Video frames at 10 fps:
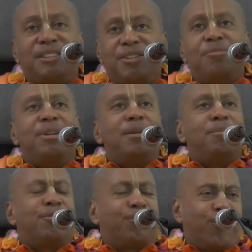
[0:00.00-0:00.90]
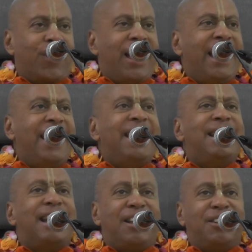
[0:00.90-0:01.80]
could be a bit
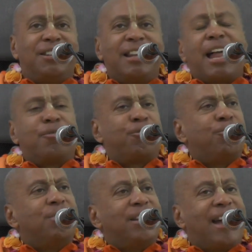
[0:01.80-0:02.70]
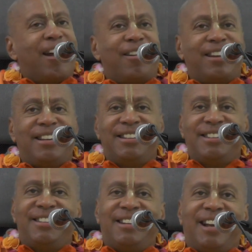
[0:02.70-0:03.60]
frayed and a lot of familiarity.
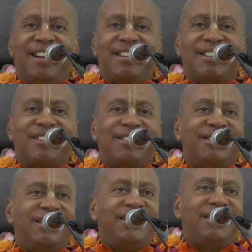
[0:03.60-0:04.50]
And so